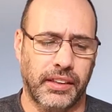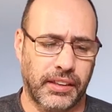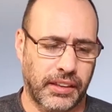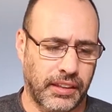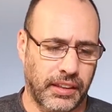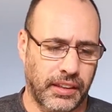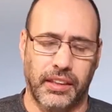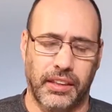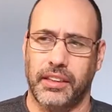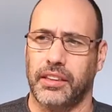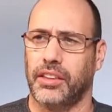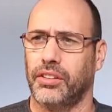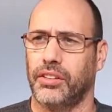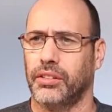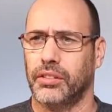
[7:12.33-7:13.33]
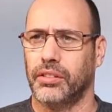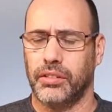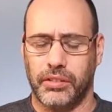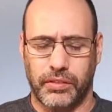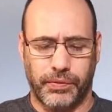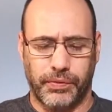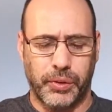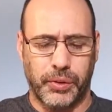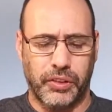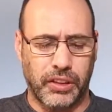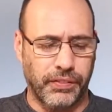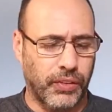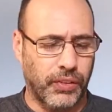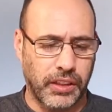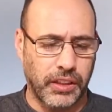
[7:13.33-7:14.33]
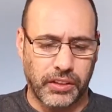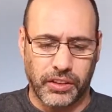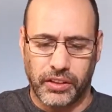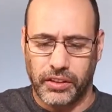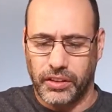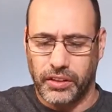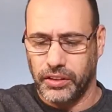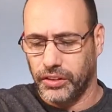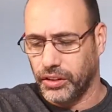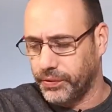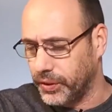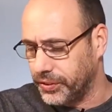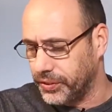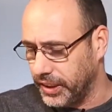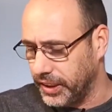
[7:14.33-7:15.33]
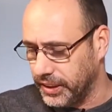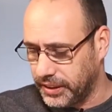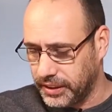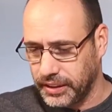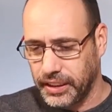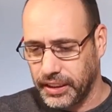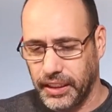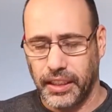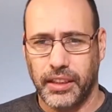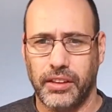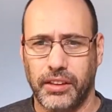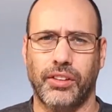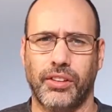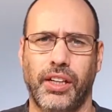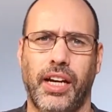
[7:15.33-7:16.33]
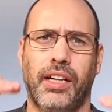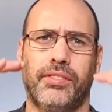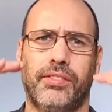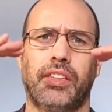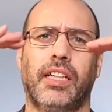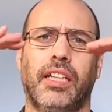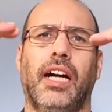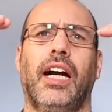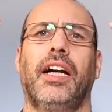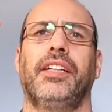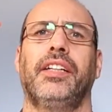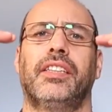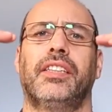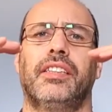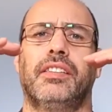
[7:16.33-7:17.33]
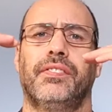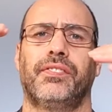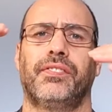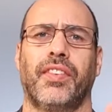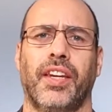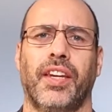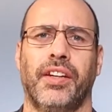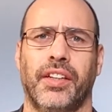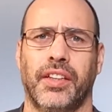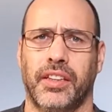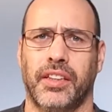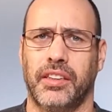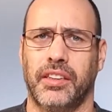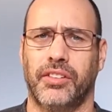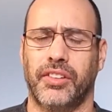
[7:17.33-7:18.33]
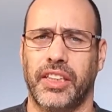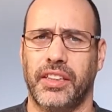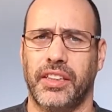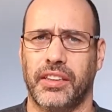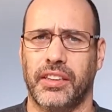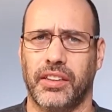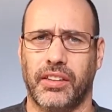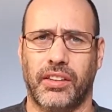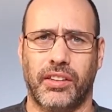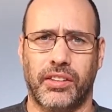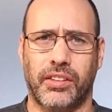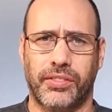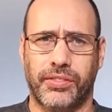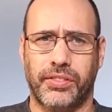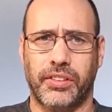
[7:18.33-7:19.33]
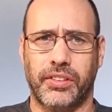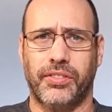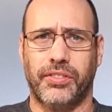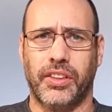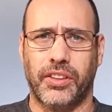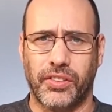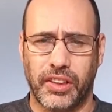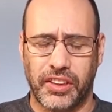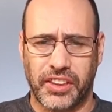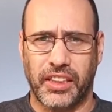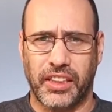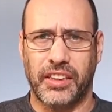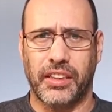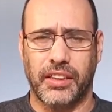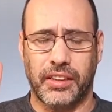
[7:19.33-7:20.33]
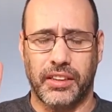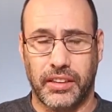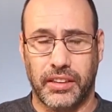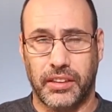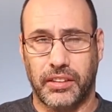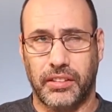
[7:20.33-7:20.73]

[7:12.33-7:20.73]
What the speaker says: this is to put the monitor on top of this and to have a higher degree of visualization